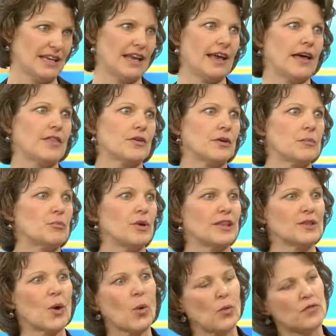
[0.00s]
together and bring
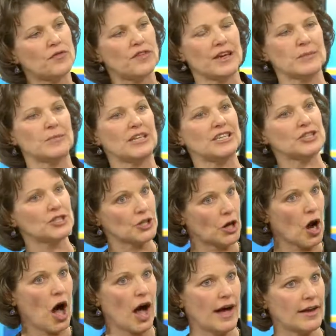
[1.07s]
the whole family to
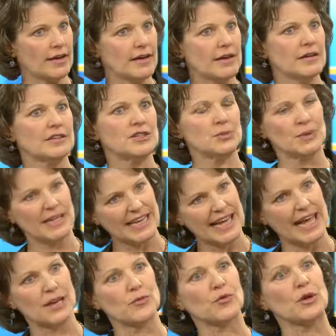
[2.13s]
God to,
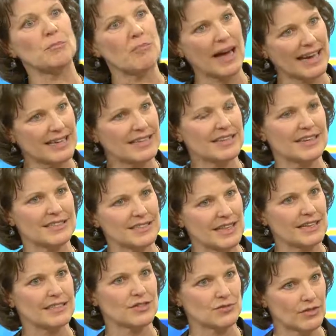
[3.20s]
again, remind us
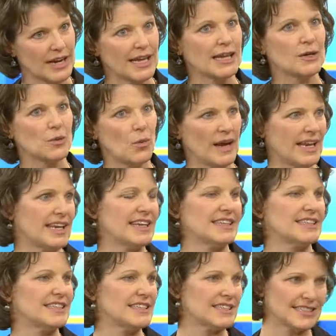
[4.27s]
that he's ready and waiting
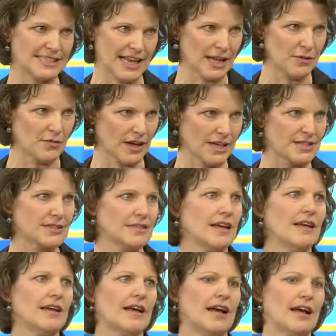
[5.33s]
to save us.
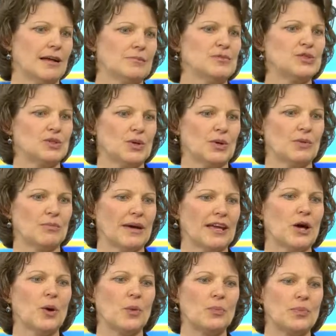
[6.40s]
So my
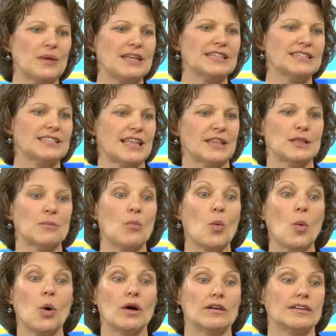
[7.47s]
hope is that the
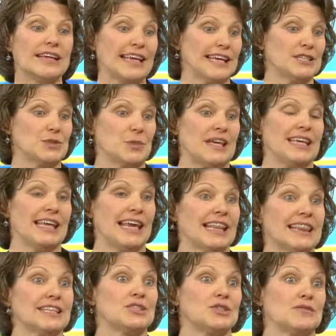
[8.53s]
more hands we can get
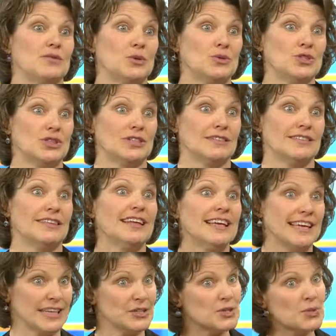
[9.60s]
this devotional
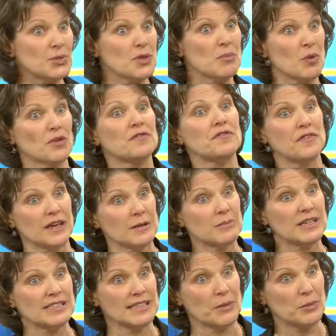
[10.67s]
into, the more
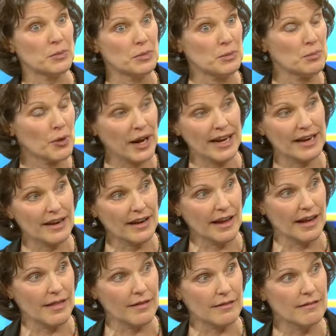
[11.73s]
families that will be praying
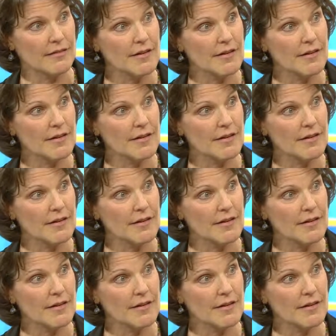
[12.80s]
together,